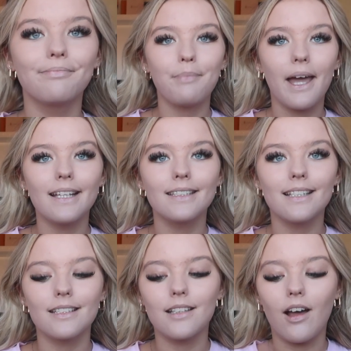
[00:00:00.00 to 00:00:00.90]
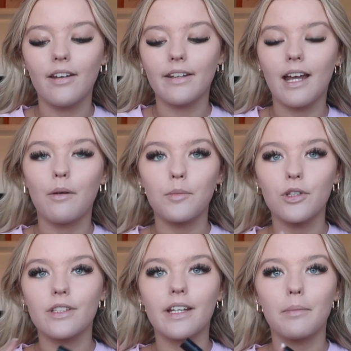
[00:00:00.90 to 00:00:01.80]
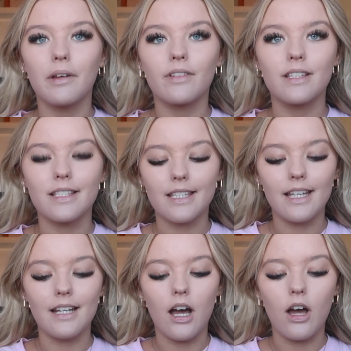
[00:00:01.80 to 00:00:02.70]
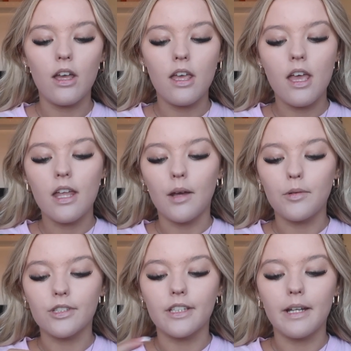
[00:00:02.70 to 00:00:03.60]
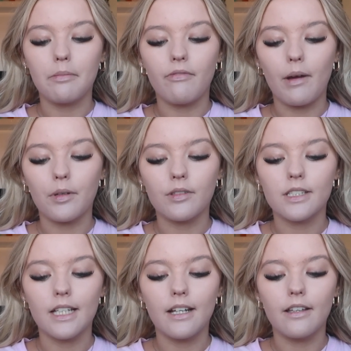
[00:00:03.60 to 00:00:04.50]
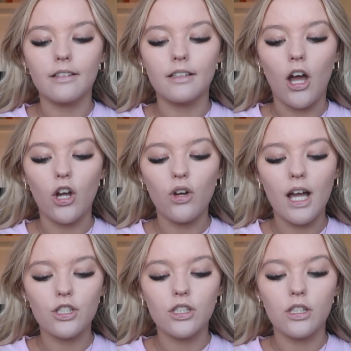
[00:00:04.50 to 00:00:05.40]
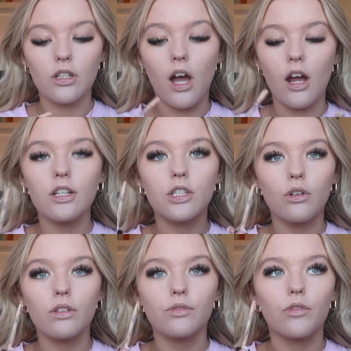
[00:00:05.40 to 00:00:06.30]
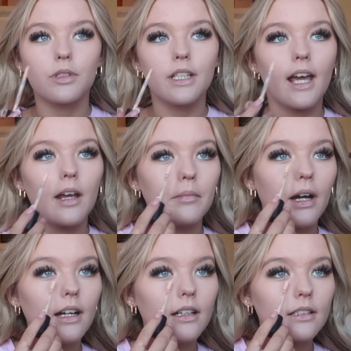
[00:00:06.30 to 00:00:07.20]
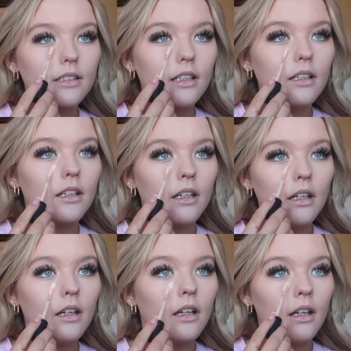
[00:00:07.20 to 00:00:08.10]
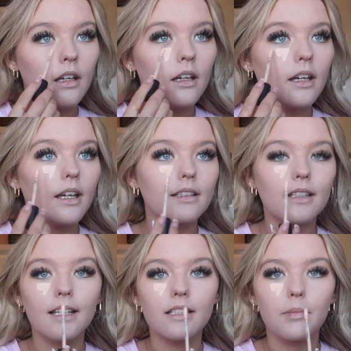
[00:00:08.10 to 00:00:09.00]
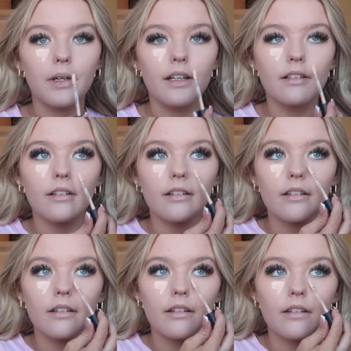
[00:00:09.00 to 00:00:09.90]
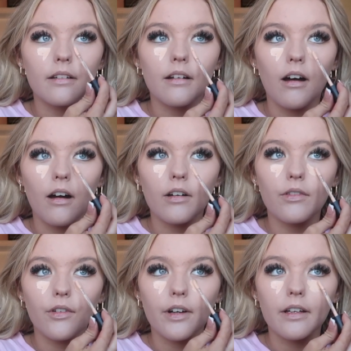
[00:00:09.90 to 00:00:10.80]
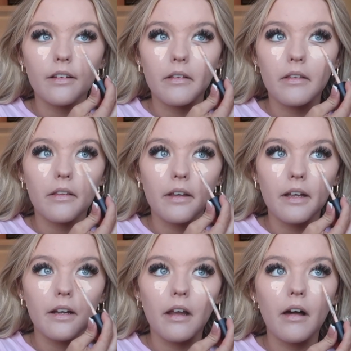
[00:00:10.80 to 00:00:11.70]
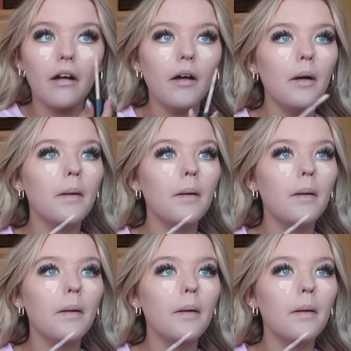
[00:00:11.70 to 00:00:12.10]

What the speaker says: Base is done. Now I'm using a bit of concealer. I'm using the Nip and Fab concealer. I actually got this from TK Maxx. It is a bit dark for a concealer,